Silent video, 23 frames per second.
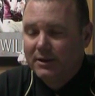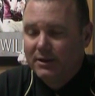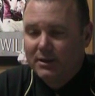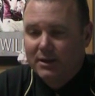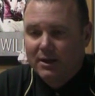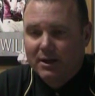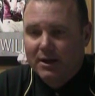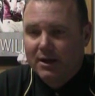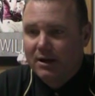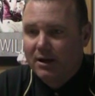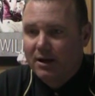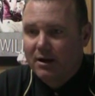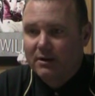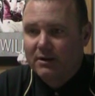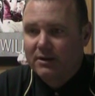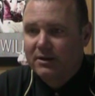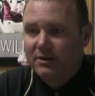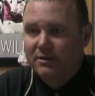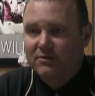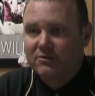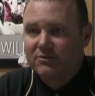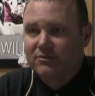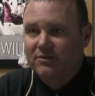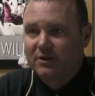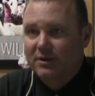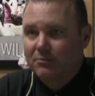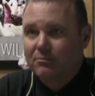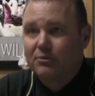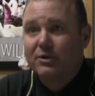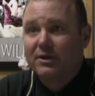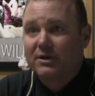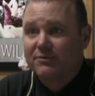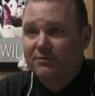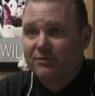our kids
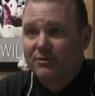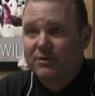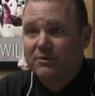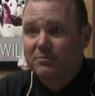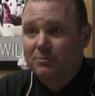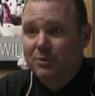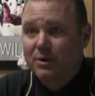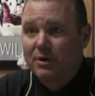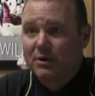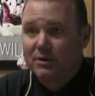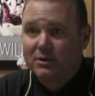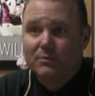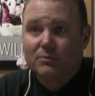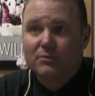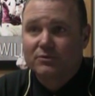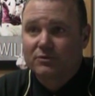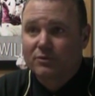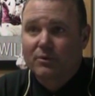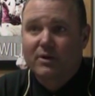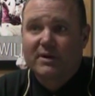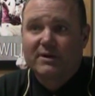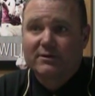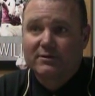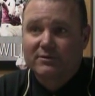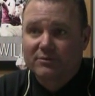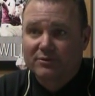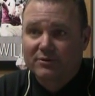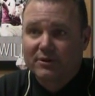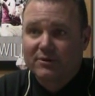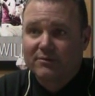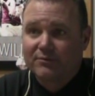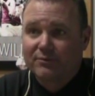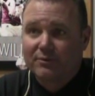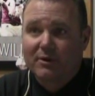played football, and it was great to
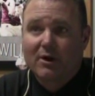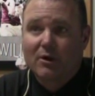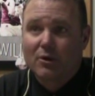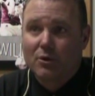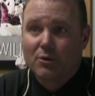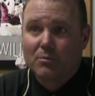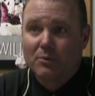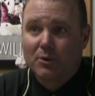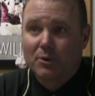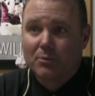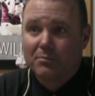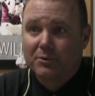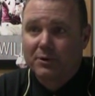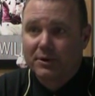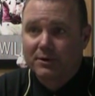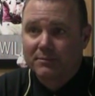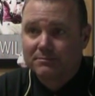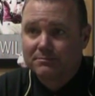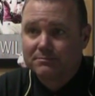see for our home opener.